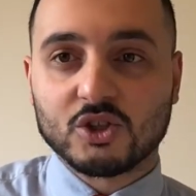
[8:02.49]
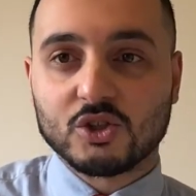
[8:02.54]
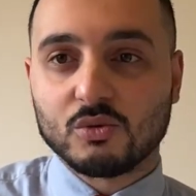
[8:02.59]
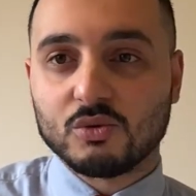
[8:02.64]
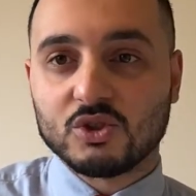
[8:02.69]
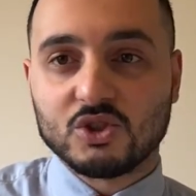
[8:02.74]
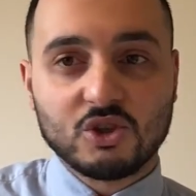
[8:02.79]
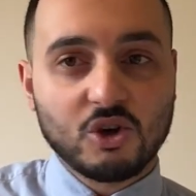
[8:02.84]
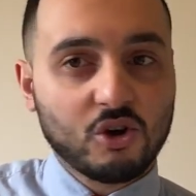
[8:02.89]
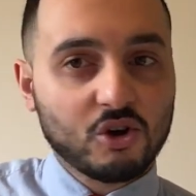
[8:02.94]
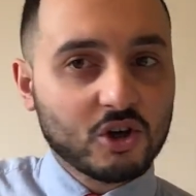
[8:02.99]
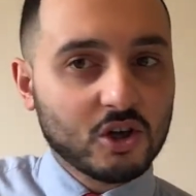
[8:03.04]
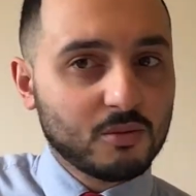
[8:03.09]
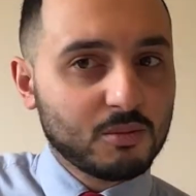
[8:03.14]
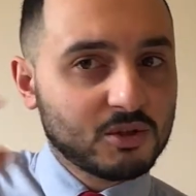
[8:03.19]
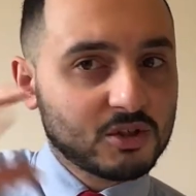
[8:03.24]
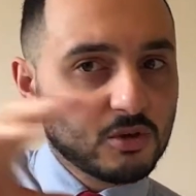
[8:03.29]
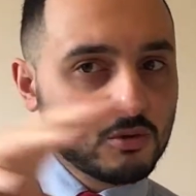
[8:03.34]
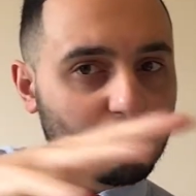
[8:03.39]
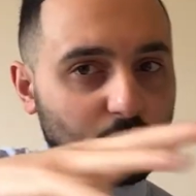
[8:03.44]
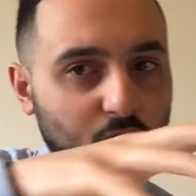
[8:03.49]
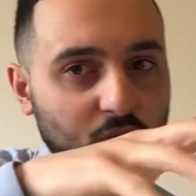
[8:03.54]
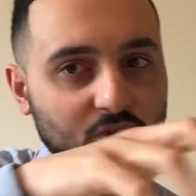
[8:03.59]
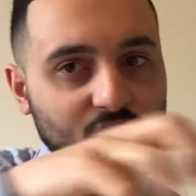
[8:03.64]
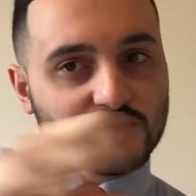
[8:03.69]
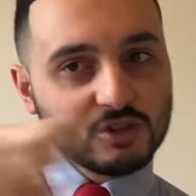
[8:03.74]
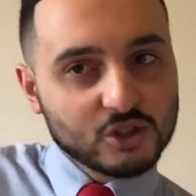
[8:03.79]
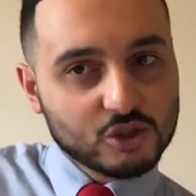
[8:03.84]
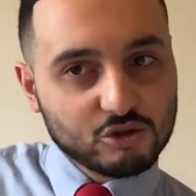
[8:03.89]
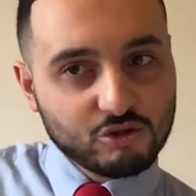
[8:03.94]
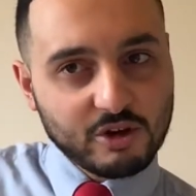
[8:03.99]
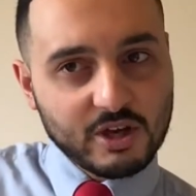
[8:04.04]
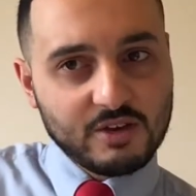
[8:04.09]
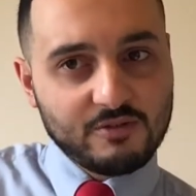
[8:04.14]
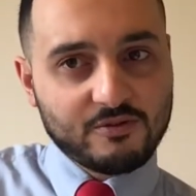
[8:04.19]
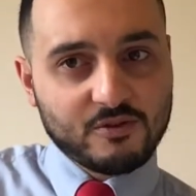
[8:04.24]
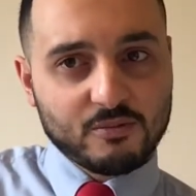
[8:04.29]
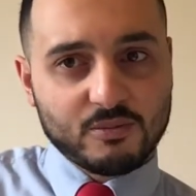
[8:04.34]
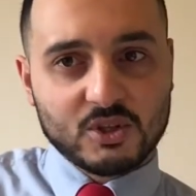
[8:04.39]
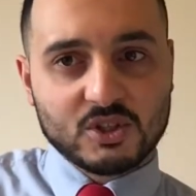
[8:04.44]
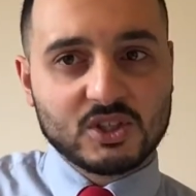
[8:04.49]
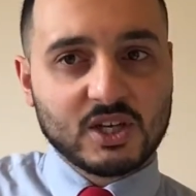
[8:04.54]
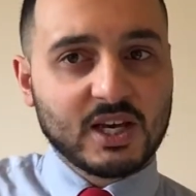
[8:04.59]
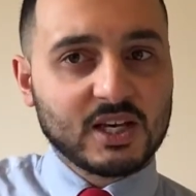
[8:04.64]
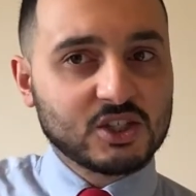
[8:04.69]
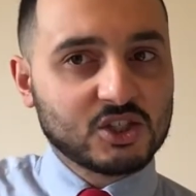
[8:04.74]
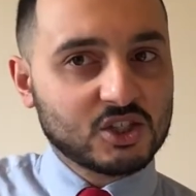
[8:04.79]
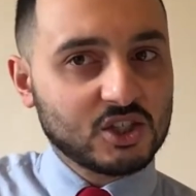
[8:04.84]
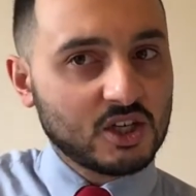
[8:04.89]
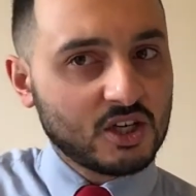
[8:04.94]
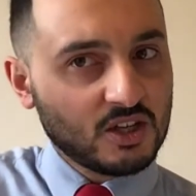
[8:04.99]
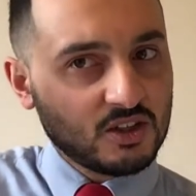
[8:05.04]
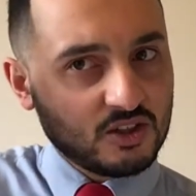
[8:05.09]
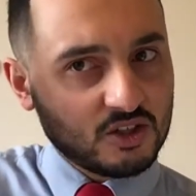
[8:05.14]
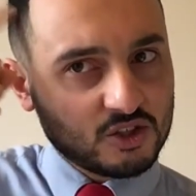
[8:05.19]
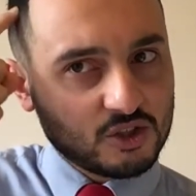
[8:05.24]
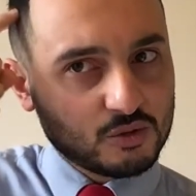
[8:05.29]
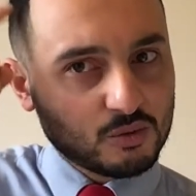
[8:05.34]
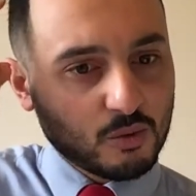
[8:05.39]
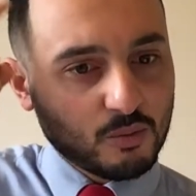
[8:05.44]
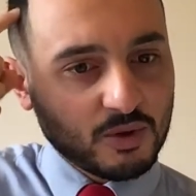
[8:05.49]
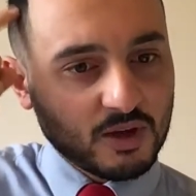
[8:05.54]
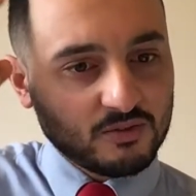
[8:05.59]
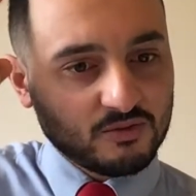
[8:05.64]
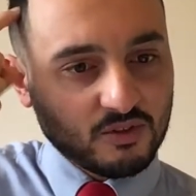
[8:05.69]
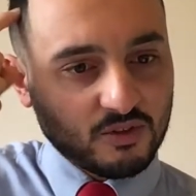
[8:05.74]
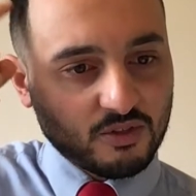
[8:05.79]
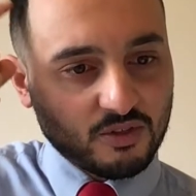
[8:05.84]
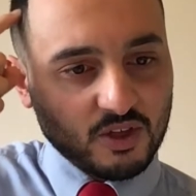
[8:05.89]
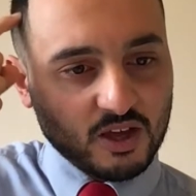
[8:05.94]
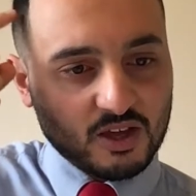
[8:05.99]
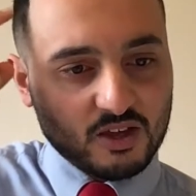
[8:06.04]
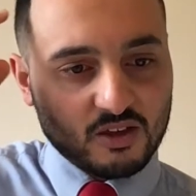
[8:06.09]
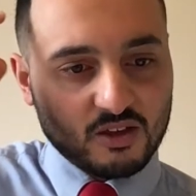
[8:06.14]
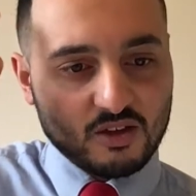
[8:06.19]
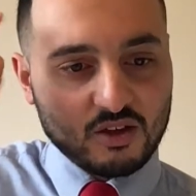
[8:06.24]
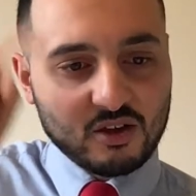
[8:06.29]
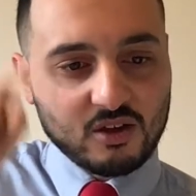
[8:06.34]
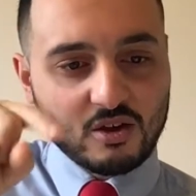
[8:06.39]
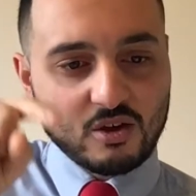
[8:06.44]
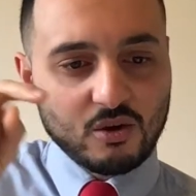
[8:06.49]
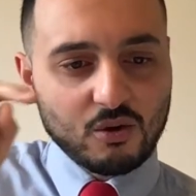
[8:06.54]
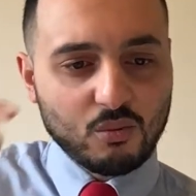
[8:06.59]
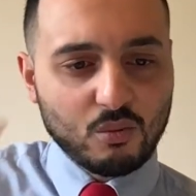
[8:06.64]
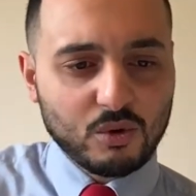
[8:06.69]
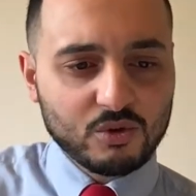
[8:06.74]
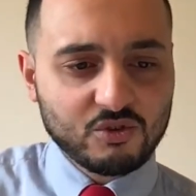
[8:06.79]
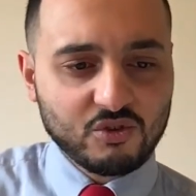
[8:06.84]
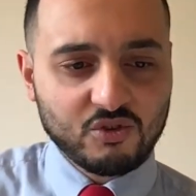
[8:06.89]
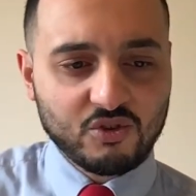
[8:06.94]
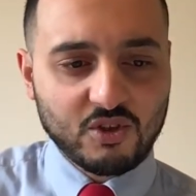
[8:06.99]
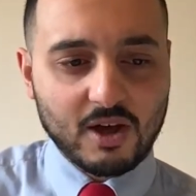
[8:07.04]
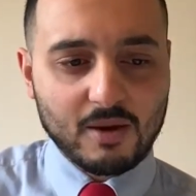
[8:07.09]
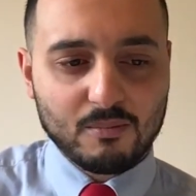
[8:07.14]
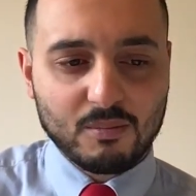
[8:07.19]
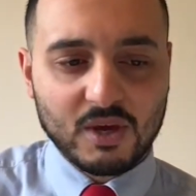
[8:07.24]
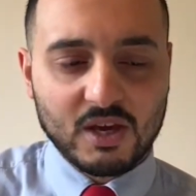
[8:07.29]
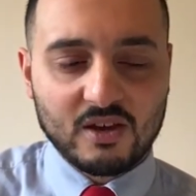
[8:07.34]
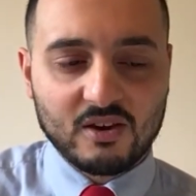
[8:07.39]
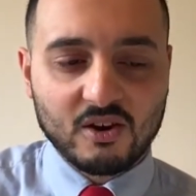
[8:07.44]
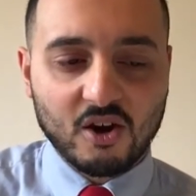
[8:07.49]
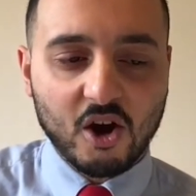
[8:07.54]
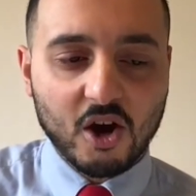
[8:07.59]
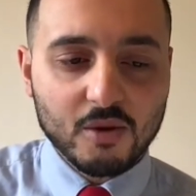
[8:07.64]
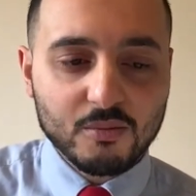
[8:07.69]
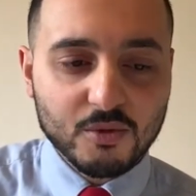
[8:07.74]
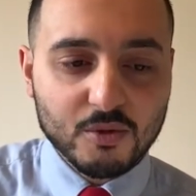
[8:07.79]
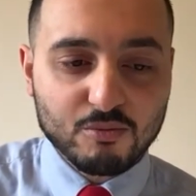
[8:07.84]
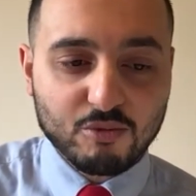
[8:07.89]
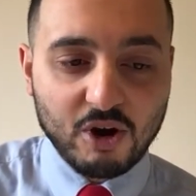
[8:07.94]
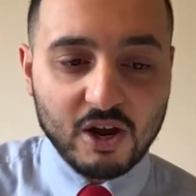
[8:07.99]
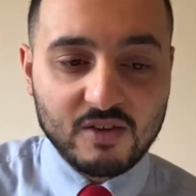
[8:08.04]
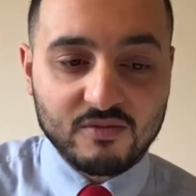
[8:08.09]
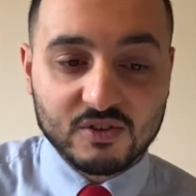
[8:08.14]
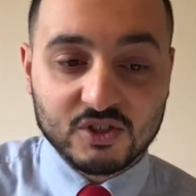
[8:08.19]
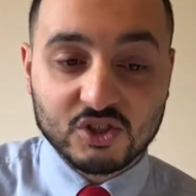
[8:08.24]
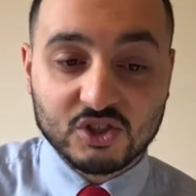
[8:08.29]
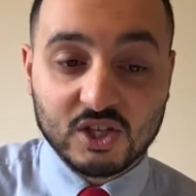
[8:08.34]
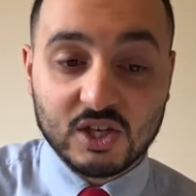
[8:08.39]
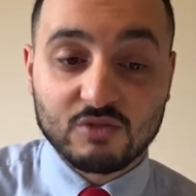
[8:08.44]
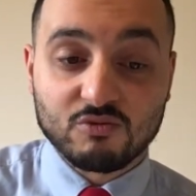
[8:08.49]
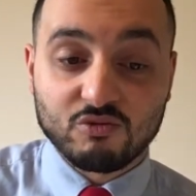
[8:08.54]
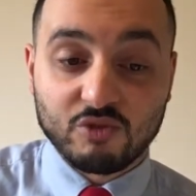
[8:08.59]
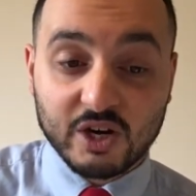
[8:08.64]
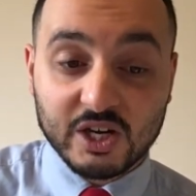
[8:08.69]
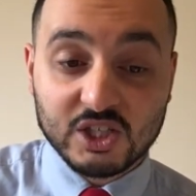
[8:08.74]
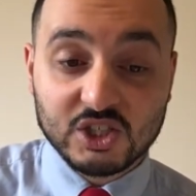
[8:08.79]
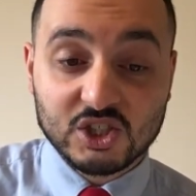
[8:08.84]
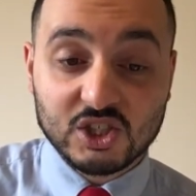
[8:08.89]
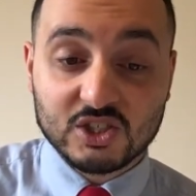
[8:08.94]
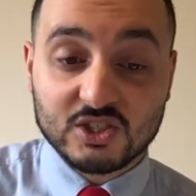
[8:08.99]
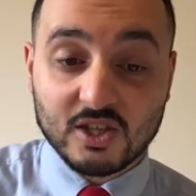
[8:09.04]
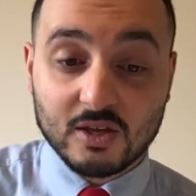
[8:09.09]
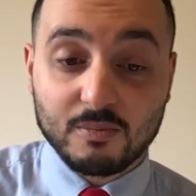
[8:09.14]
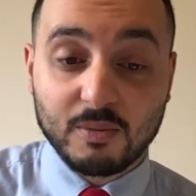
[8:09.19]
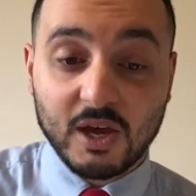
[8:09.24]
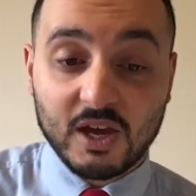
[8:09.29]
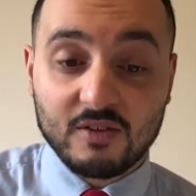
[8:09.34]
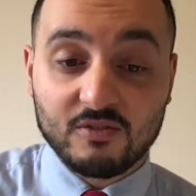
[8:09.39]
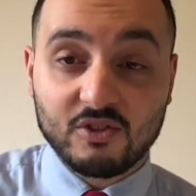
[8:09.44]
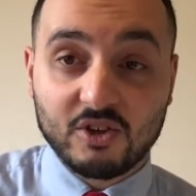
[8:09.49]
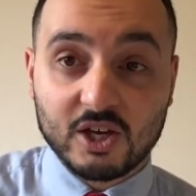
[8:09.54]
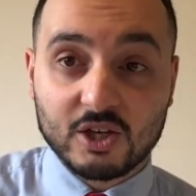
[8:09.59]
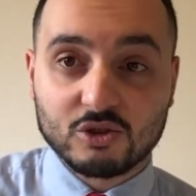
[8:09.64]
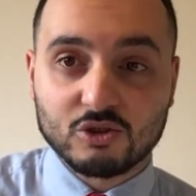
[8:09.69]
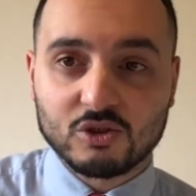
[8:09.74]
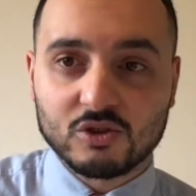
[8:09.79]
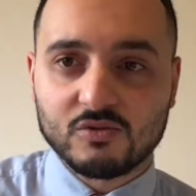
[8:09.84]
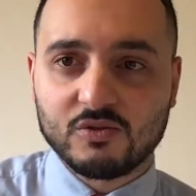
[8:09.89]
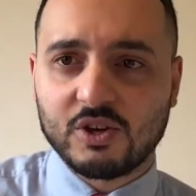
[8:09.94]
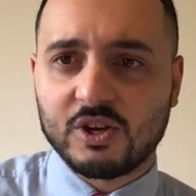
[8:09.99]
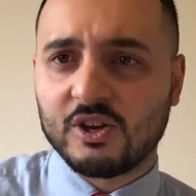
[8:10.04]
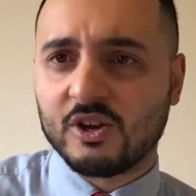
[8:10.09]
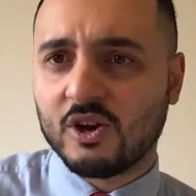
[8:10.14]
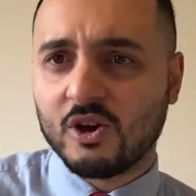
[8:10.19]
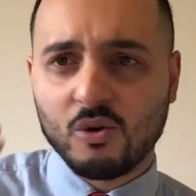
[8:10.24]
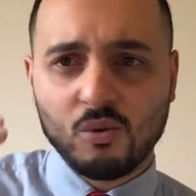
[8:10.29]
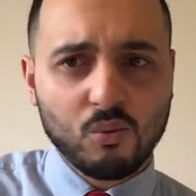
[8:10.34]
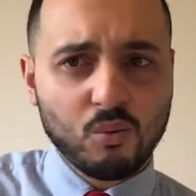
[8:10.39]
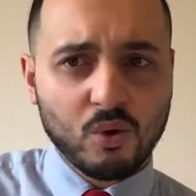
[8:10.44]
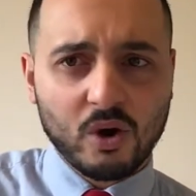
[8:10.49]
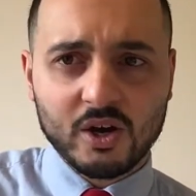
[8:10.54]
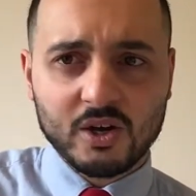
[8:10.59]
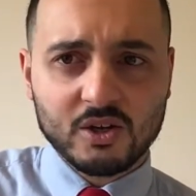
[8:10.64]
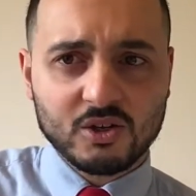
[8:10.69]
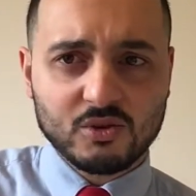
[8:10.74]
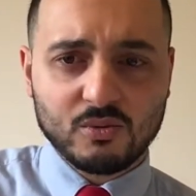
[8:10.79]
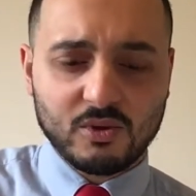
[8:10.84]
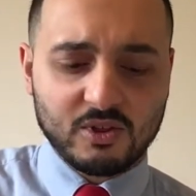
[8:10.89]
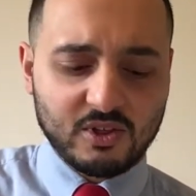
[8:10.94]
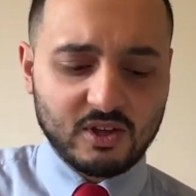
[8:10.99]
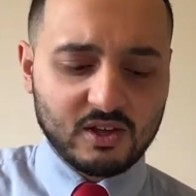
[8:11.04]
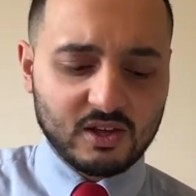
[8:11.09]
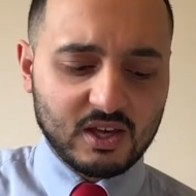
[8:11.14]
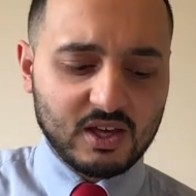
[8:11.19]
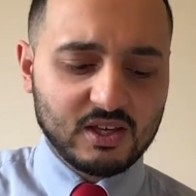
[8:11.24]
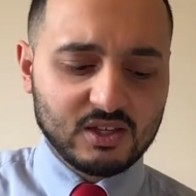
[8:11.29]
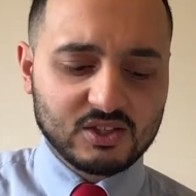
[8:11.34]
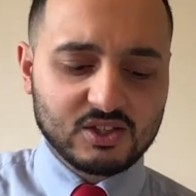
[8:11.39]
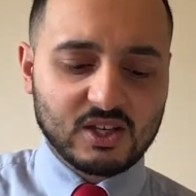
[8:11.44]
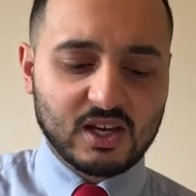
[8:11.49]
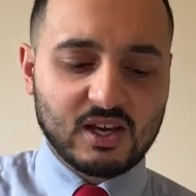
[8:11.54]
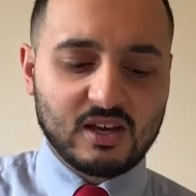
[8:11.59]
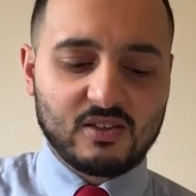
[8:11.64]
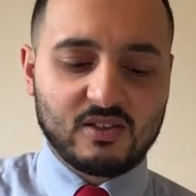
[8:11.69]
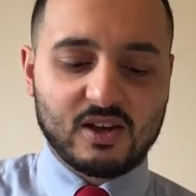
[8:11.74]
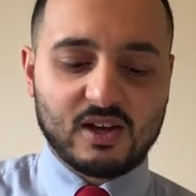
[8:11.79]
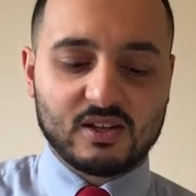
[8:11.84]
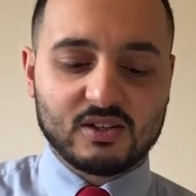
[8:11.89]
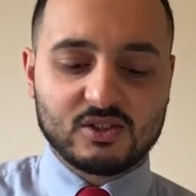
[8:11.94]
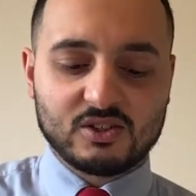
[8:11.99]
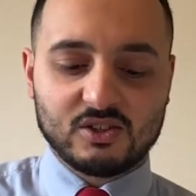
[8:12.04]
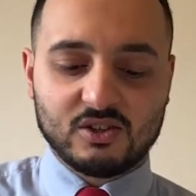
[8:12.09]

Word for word: So it's not going to be something we retrieve from the text. This is when we have to think. What does that mean? I'm the bravest, said Rish as they paid the entrance fee. Why do we think he's saying that?